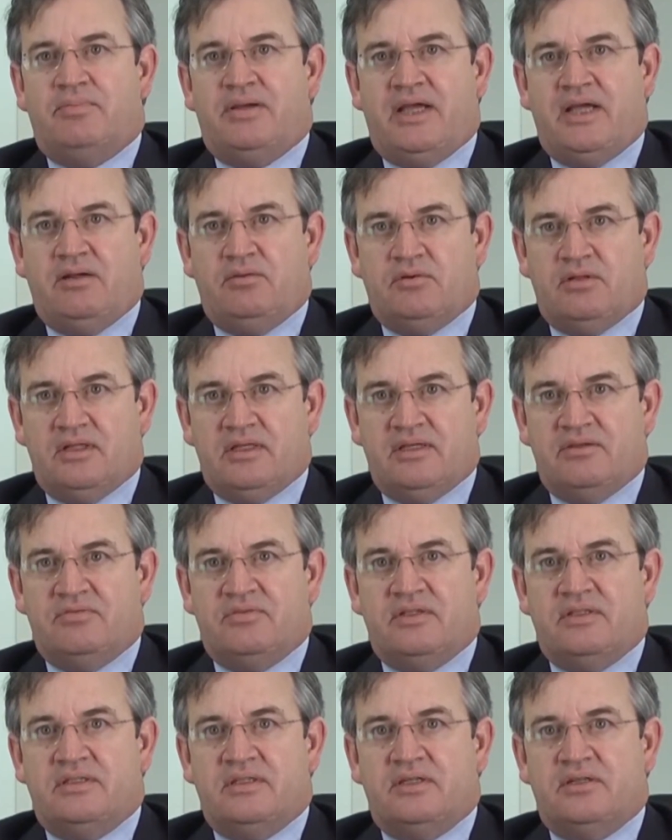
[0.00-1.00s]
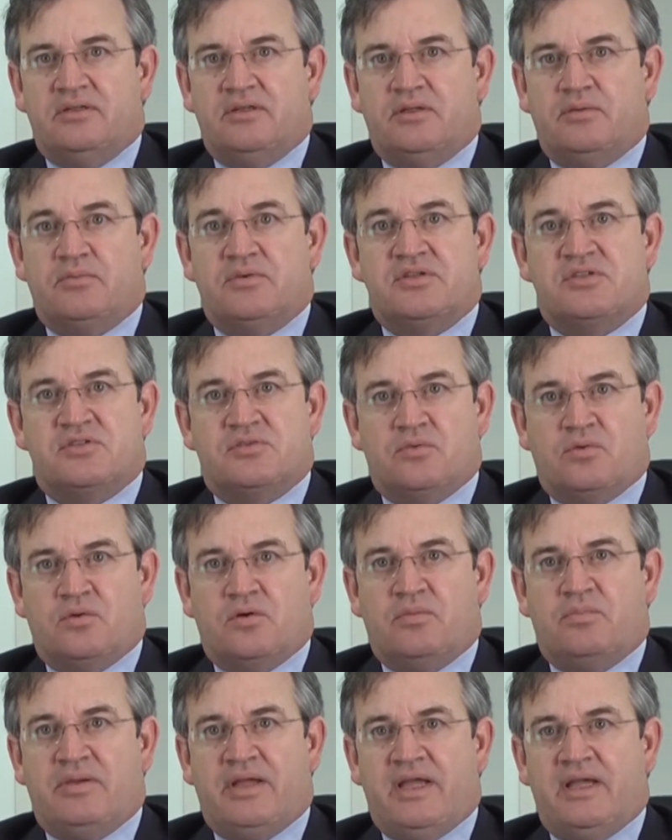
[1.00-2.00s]
pain relief until your
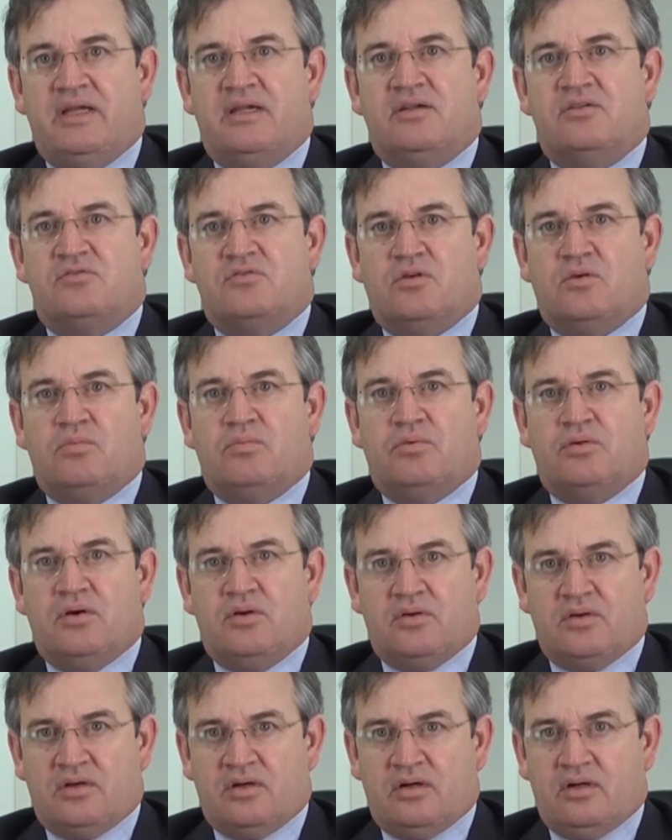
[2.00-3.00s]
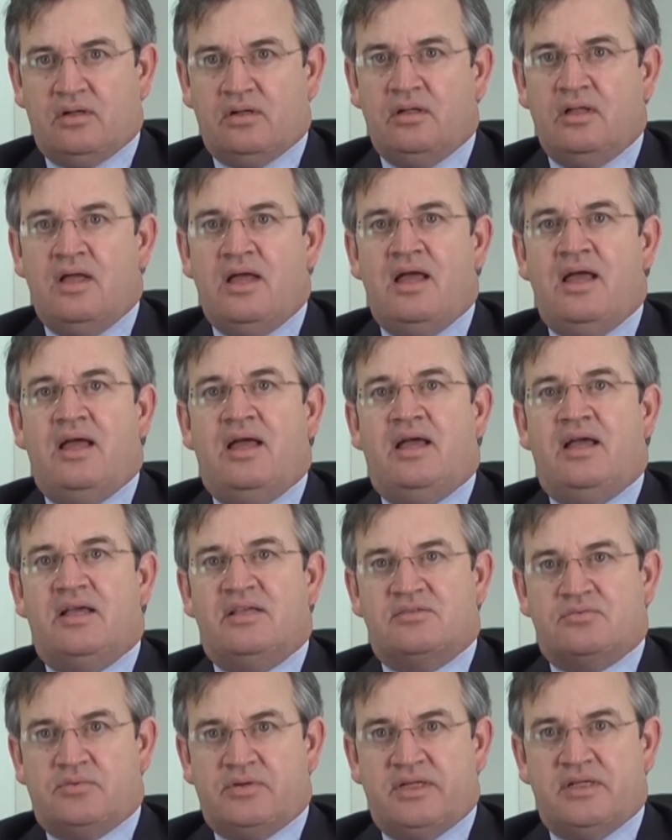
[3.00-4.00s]
Restore Pain Control Protocol
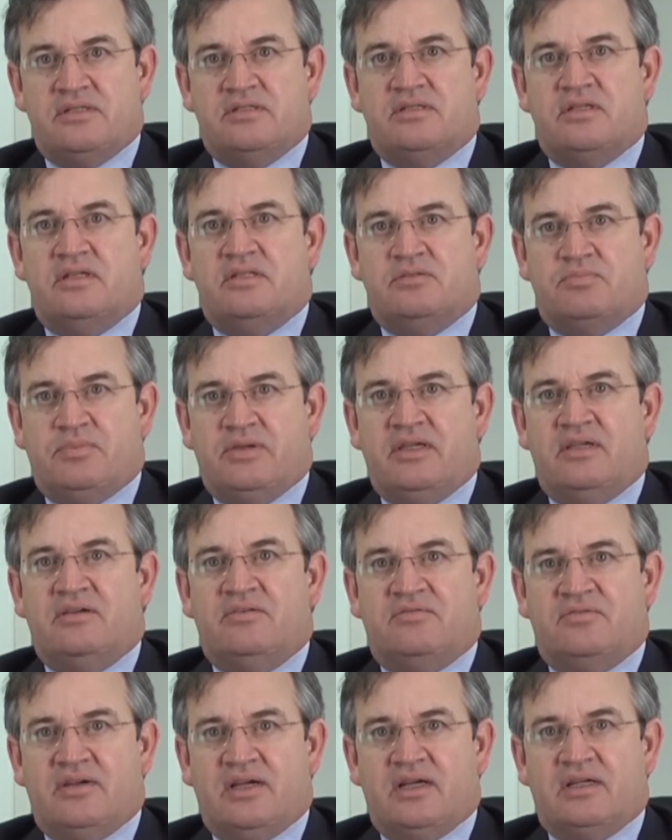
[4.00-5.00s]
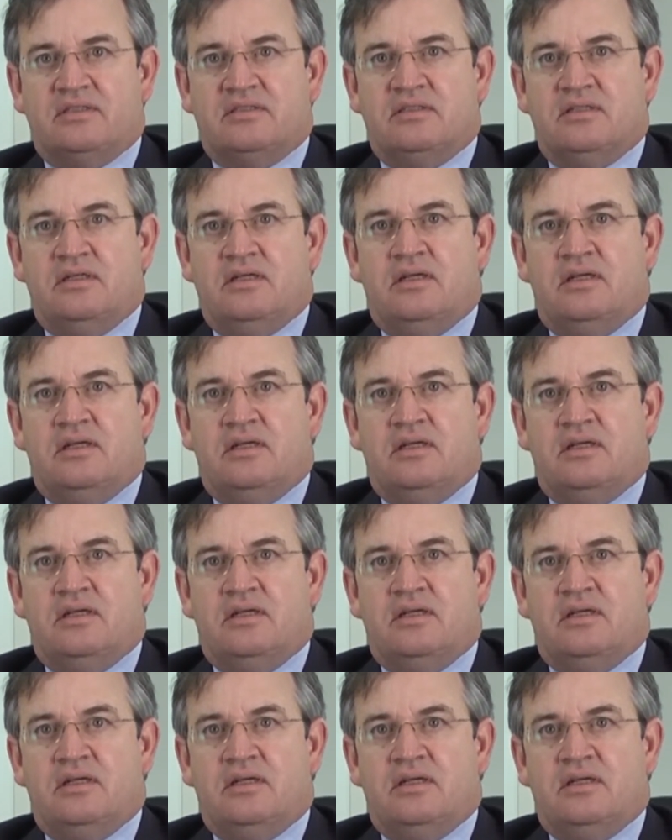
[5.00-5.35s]
has reached its peak effect.